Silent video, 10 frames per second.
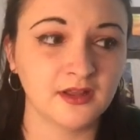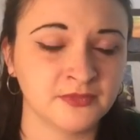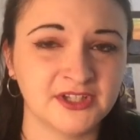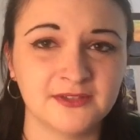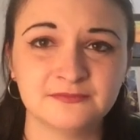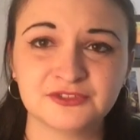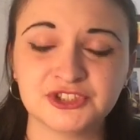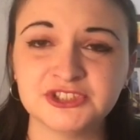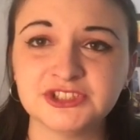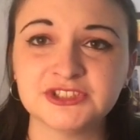But
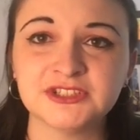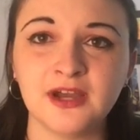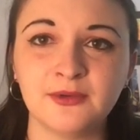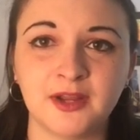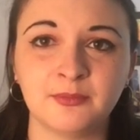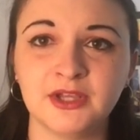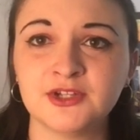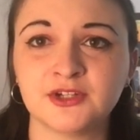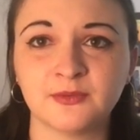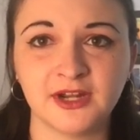she's just not what I
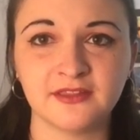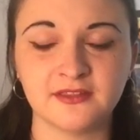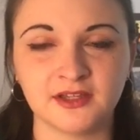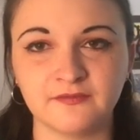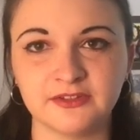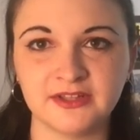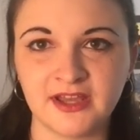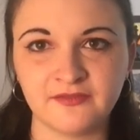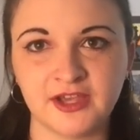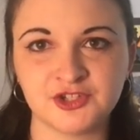pictured when I think of a
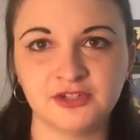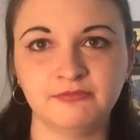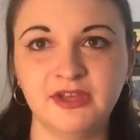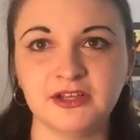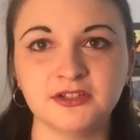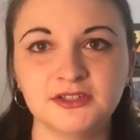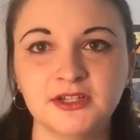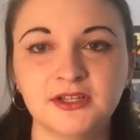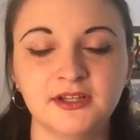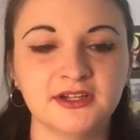live-action Belle.
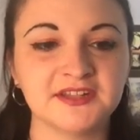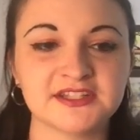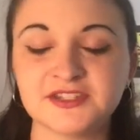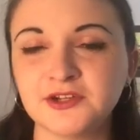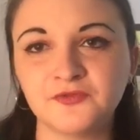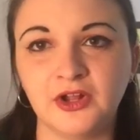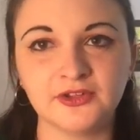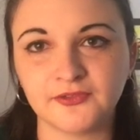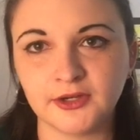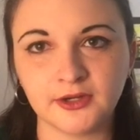And that's no
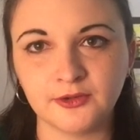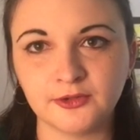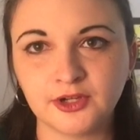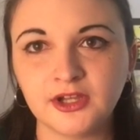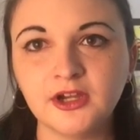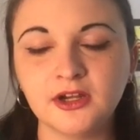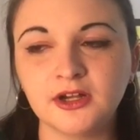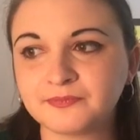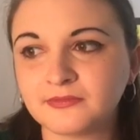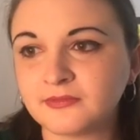fault of her own.
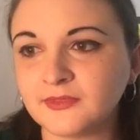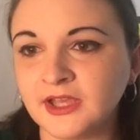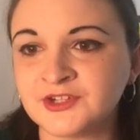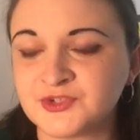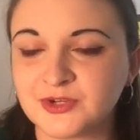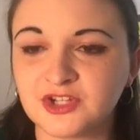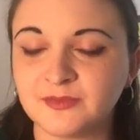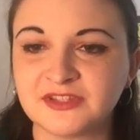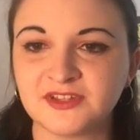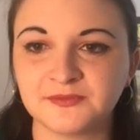I just wish it
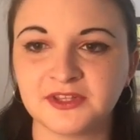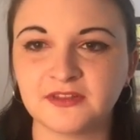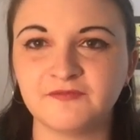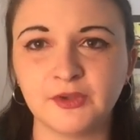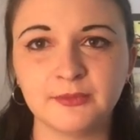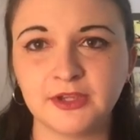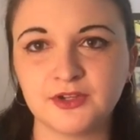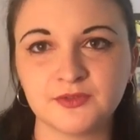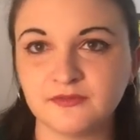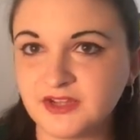had been something the
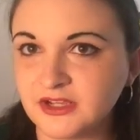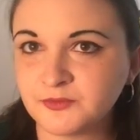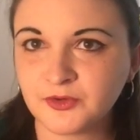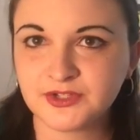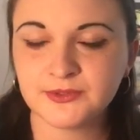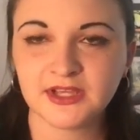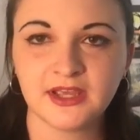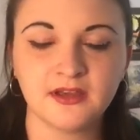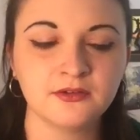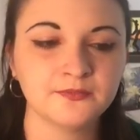filmmakers would have taken more into
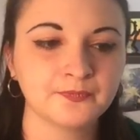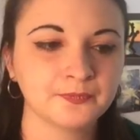account.